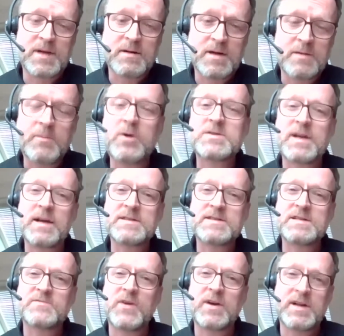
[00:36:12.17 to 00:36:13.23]
in most
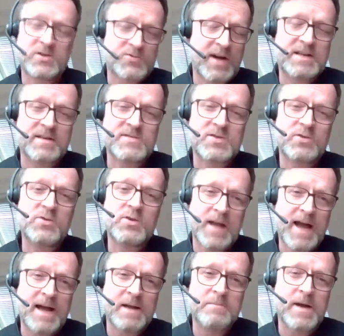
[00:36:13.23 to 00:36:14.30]
cases, very attractive. So you
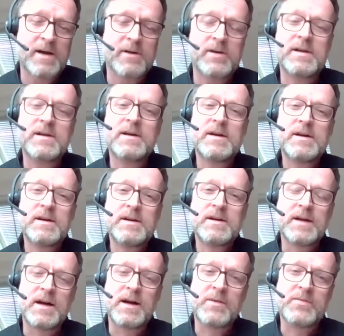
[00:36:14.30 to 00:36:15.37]
can marry
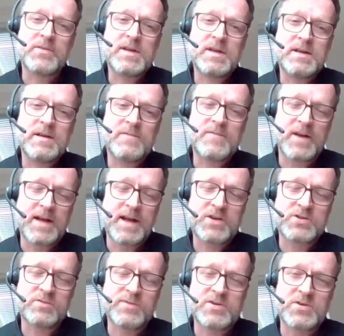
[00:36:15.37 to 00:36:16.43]
the
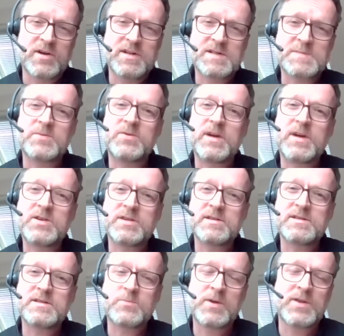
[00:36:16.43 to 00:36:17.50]
financial return
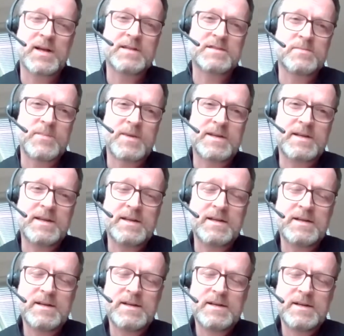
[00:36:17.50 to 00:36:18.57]
aspirations with
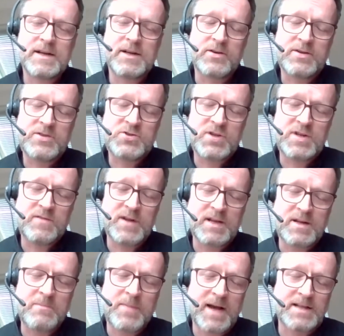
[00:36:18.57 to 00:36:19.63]
ultimately, achieving an
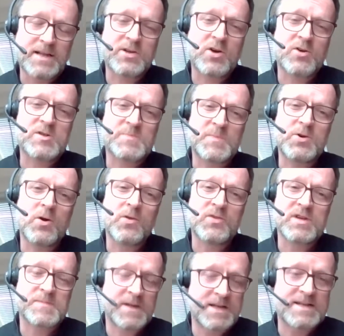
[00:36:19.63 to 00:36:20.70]
impact that goes beyond
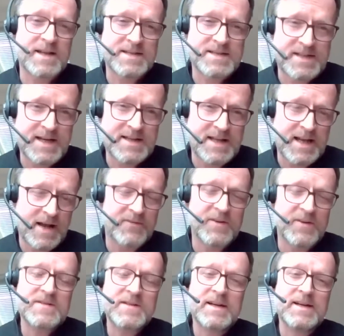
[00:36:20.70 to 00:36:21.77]
this. But it does take that
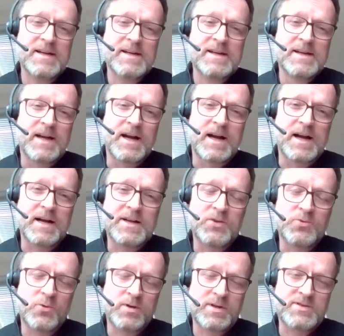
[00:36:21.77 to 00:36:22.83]
effort in
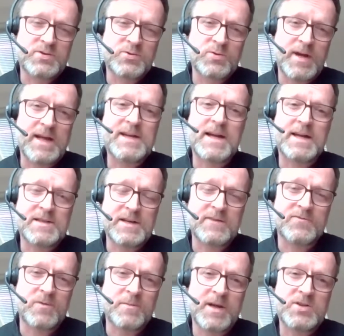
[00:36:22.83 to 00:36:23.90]
order to, A, get the
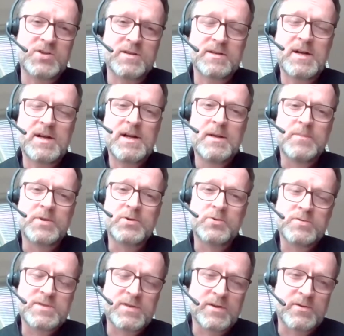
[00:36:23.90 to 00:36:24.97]
information, but
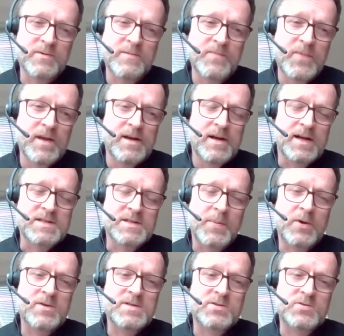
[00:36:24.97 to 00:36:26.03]
also, I
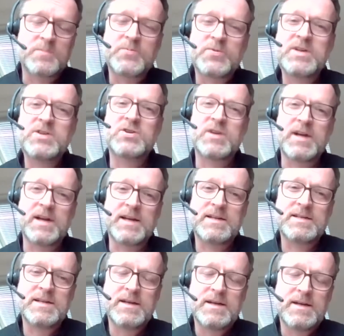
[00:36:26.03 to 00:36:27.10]
suppose, to appreciate